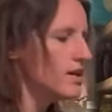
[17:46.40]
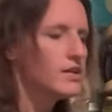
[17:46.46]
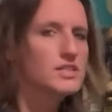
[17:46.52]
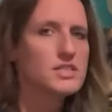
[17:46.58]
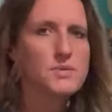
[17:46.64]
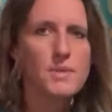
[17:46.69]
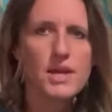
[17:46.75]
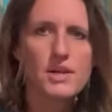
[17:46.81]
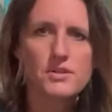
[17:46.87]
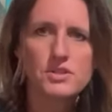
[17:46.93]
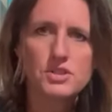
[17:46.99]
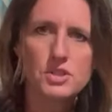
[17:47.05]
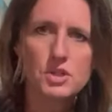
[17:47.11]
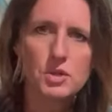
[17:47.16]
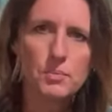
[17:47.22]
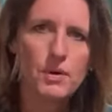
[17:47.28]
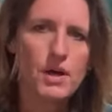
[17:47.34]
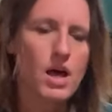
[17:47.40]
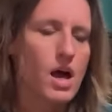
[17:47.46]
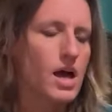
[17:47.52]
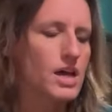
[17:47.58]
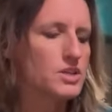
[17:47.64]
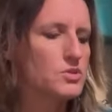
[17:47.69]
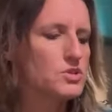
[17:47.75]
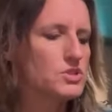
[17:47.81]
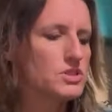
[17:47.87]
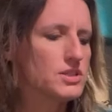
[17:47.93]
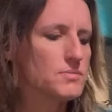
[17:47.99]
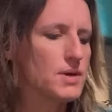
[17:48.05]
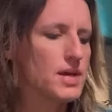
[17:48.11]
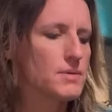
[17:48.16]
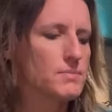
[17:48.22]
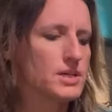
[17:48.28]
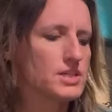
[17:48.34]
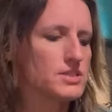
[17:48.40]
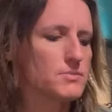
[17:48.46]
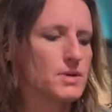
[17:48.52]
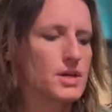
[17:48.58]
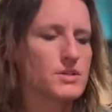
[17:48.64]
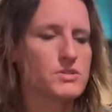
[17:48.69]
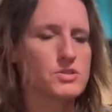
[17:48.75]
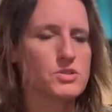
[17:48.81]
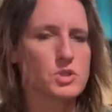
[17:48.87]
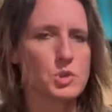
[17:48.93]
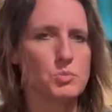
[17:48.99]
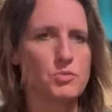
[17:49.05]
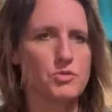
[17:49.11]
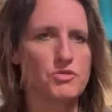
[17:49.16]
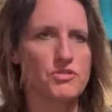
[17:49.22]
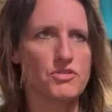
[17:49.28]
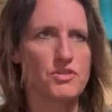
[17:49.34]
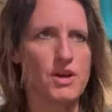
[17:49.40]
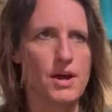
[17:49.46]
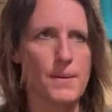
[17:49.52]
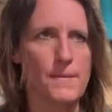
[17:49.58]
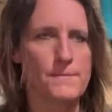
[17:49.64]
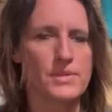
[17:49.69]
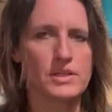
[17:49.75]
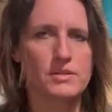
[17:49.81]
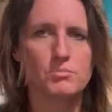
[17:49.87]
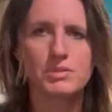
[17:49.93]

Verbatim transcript: Tomato soup. I usually make my tomato soup from